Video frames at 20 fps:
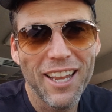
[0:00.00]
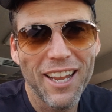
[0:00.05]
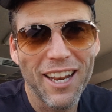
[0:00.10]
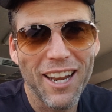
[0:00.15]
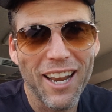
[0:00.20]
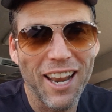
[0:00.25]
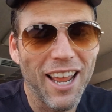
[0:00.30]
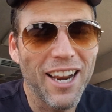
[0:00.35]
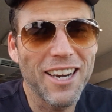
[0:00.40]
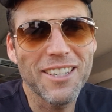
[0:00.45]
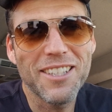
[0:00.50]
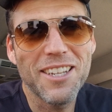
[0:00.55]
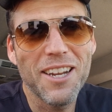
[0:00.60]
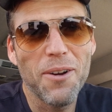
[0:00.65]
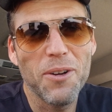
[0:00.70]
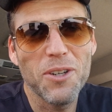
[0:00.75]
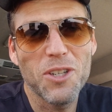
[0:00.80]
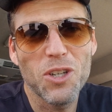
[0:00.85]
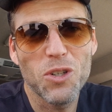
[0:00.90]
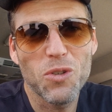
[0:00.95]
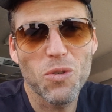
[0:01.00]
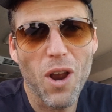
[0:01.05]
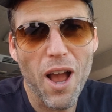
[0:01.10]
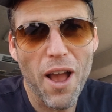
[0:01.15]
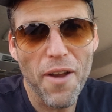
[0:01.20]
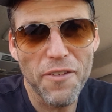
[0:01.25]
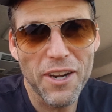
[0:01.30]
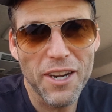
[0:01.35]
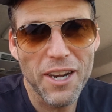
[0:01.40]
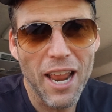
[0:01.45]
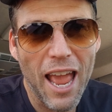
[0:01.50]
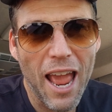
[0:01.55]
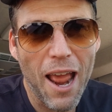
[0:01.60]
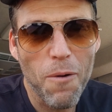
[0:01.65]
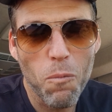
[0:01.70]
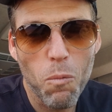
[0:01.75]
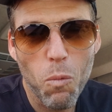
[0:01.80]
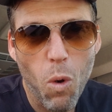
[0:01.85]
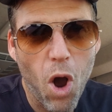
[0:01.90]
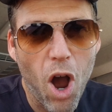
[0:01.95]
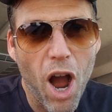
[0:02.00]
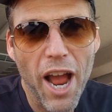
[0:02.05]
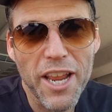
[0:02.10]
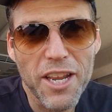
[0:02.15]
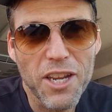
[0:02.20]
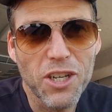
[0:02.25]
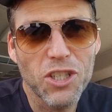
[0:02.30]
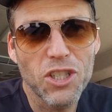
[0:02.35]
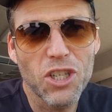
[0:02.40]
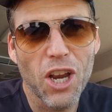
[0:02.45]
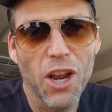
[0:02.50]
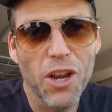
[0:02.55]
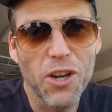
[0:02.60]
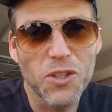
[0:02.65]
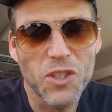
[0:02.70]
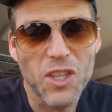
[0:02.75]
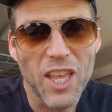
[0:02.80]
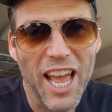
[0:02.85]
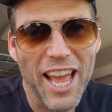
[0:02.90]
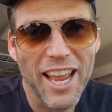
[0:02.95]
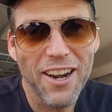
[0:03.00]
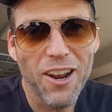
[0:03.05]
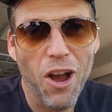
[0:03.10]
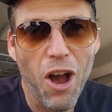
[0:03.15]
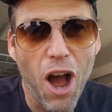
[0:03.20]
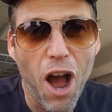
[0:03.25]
Let us know what you're driving and why you chose that.